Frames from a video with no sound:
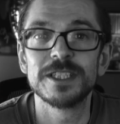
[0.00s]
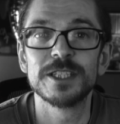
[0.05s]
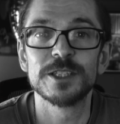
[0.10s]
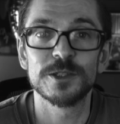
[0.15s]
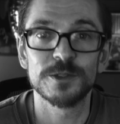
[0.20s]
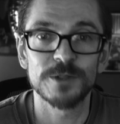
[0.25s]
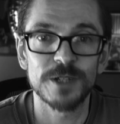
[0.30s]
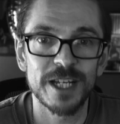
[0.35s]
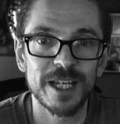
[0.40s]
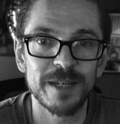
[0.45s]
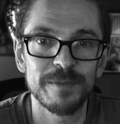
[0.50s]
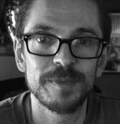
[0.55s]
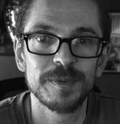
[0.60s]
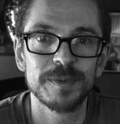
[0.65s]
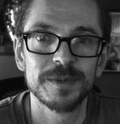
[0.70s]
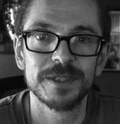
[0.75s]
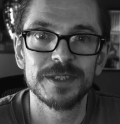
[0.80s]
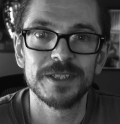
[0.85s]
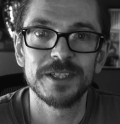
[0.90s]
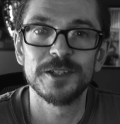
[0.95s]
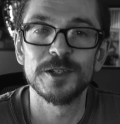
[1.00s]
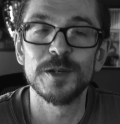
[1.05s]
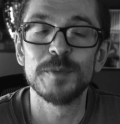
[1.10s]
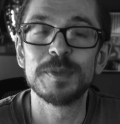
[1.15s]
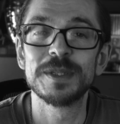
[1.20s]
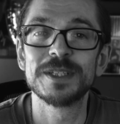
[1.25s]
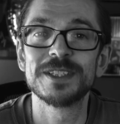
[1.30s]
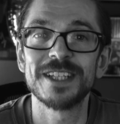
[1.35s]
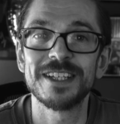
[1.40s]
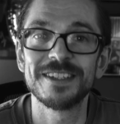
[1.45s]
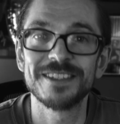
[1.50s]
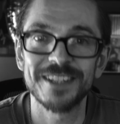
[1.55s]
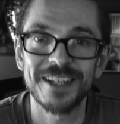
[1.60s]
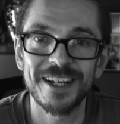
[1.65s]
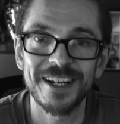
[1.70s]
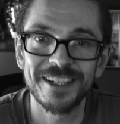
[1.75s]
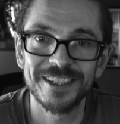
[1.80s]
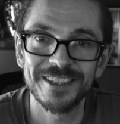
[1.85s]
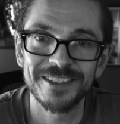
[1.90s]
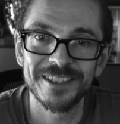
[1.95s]
describe
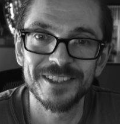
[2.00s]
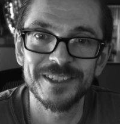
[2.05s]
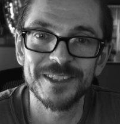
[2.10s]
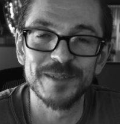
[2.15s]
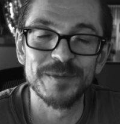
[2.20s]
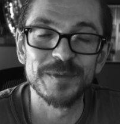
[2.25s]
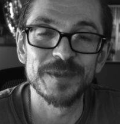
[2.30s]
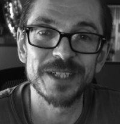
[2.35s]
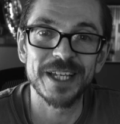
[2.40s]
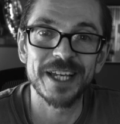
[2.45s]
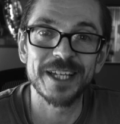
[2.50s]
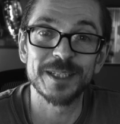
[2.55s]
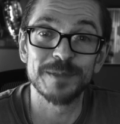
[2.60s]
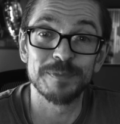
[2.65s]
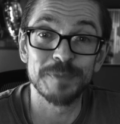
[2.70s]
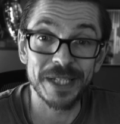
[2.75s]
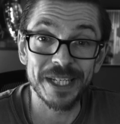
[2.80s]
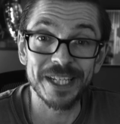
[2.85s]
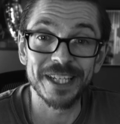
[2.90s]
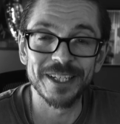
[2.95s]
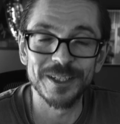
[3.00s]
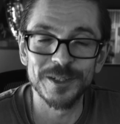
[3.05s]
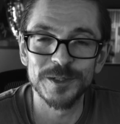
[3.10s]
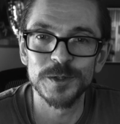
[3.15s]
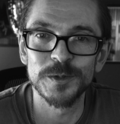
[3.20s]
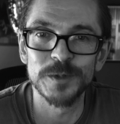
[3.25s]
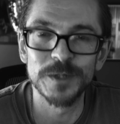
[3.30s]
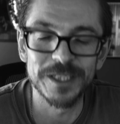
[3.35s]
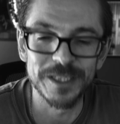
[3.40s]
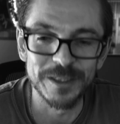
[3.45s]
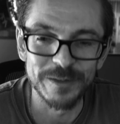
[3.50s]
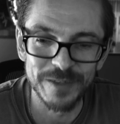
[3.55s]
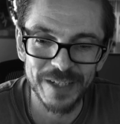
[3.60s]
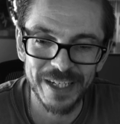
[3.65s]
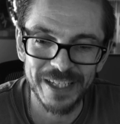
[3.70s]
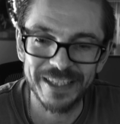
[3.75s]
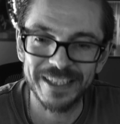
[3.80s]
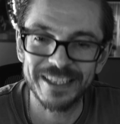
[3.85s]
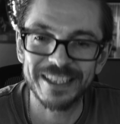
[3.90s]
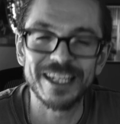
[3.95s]
percentile systems as being intuitive.
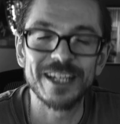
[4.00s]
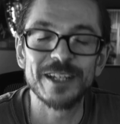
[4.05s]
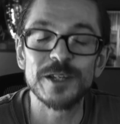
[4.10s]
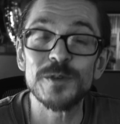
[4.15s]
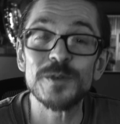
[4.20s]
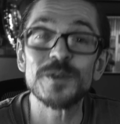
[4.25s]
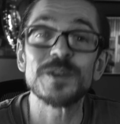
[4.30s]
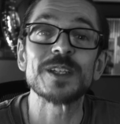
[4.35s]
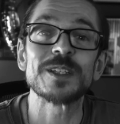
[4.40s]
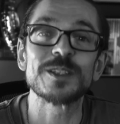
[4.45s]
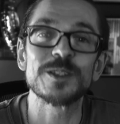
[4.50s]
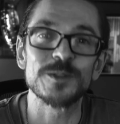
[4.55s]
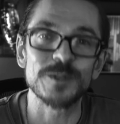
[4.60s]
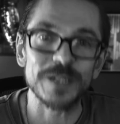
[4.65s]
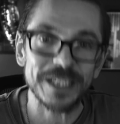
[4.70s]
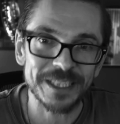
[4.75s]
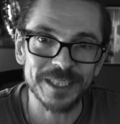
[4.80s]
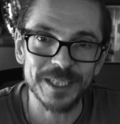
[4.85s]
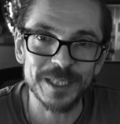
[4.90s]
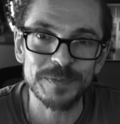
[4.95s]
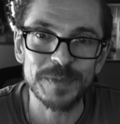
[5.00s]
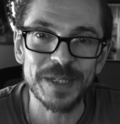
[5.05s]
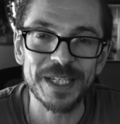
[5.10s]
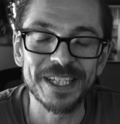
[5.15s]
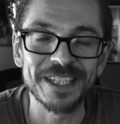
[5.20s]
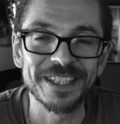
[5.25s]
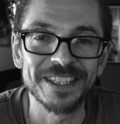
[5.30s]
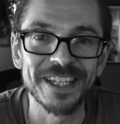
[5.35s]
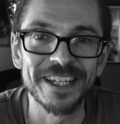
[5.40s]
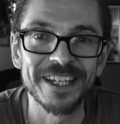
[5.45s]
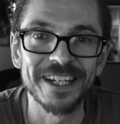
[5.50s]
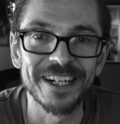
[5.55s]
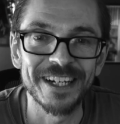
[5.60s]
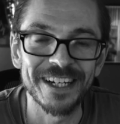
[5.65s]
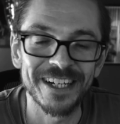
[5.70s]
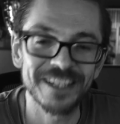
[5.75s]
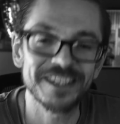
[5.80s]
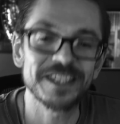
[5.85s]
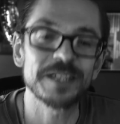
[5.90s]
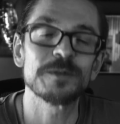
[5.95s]
I don't think, strictly speaking, they
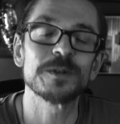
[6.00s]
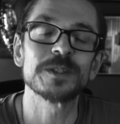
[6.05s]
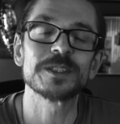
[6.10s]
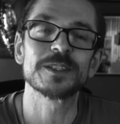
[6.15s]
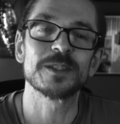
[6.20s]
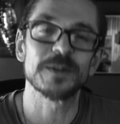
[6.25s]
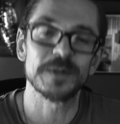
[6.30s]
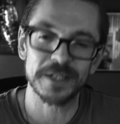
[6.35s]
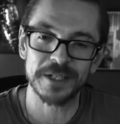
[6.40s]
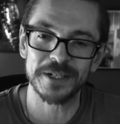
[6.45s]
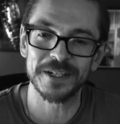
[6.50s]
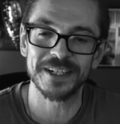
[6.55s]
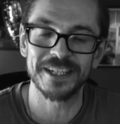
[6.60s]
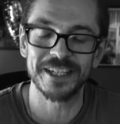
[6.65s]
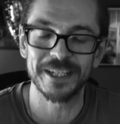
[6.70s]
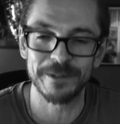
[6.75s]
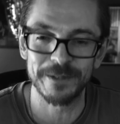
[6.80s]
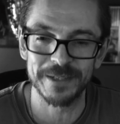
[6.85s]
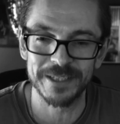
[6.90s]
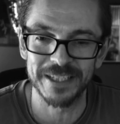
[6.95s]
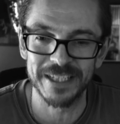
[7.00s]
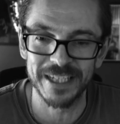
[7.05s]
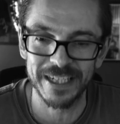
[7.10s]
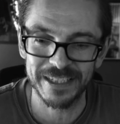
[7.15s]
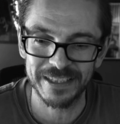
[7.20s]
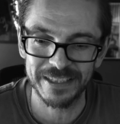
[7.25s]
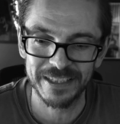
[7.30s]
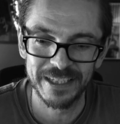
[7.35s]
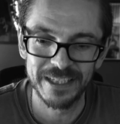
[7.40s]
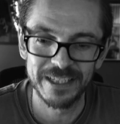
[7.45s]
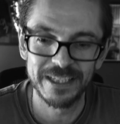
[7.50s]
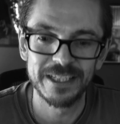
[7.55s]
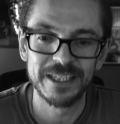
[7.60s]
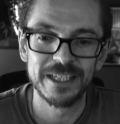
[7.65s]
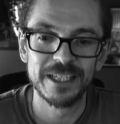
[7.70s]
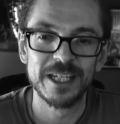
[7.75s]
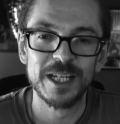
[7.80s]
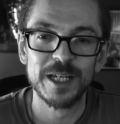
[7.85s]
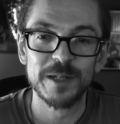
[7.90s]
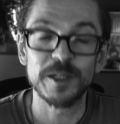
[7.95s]
are. I think what's going on here is that
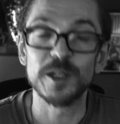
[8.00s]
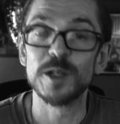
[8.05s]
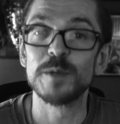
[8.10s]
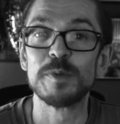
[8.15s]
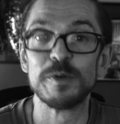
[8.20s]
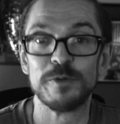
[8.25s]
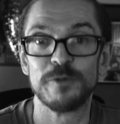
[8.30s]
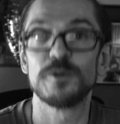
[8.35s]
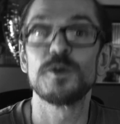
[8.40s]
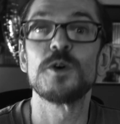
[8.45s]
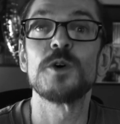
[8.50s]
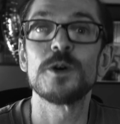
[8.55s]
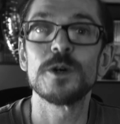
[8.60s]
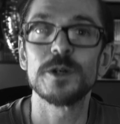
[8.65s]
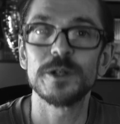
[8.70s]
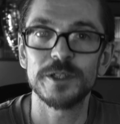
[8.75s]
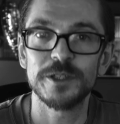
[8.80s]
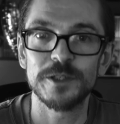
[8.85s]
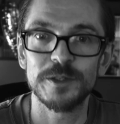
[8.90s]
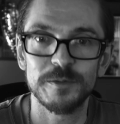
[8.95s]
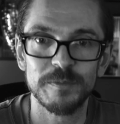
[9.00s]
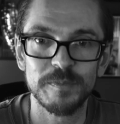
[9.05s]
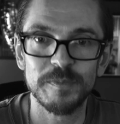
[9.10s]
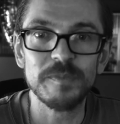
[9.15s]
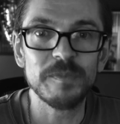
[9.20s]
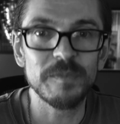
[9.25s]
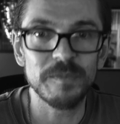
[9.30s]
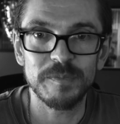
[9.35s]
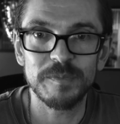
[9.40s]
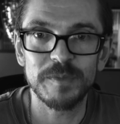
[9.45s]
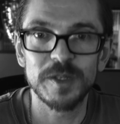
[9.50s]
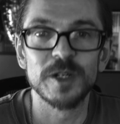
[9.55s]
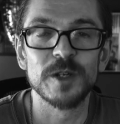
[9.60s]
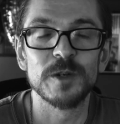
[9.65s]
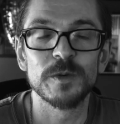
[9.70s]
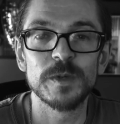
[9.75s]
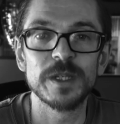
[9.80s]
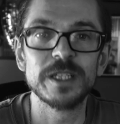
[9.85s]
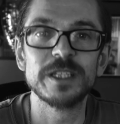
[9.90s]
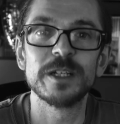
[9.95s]
before,
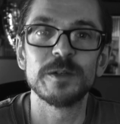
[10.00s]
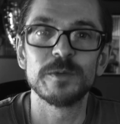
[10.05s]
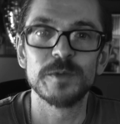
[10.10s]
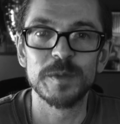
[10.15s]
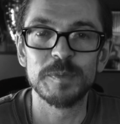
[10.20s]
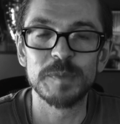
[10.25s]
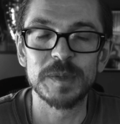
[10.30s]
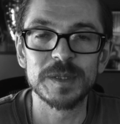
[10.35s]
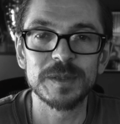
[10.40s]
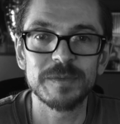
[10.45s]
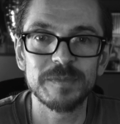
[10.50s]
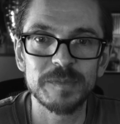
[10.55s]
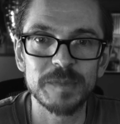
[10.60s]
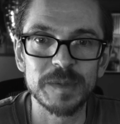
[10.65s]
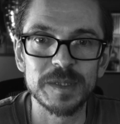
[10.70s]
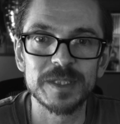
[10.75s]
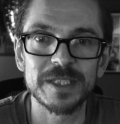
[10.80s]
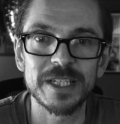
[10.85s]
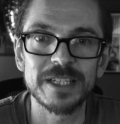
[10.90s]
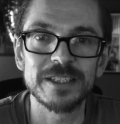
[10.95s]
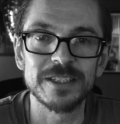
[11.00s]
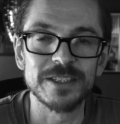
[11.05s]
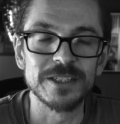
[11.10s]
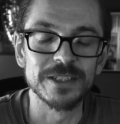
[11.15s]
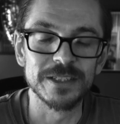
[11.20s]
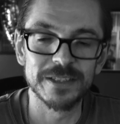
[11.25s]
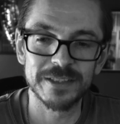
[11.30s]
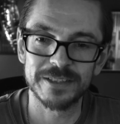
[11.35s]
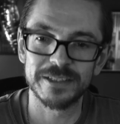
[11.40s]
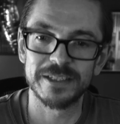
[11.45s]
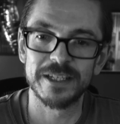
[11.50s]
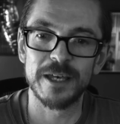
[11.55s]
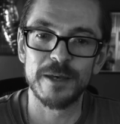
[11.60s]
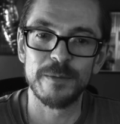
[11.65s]
we dealt with percentages,